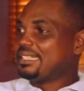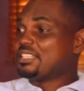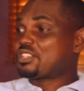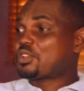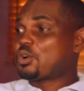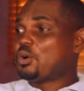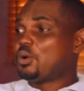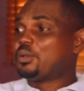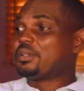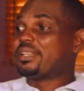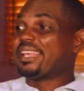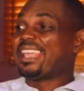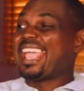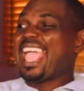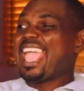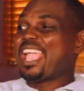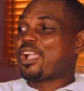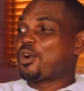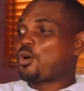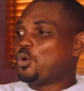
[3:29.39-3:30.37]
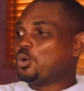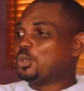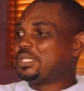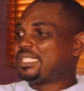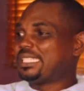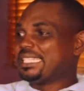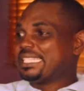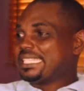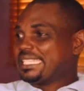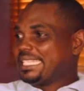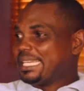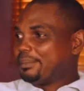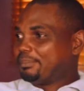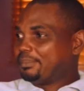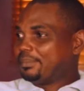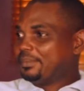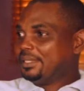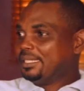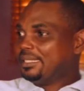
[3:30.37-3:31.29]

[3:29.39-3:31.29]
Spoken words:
It's called the ecosystem.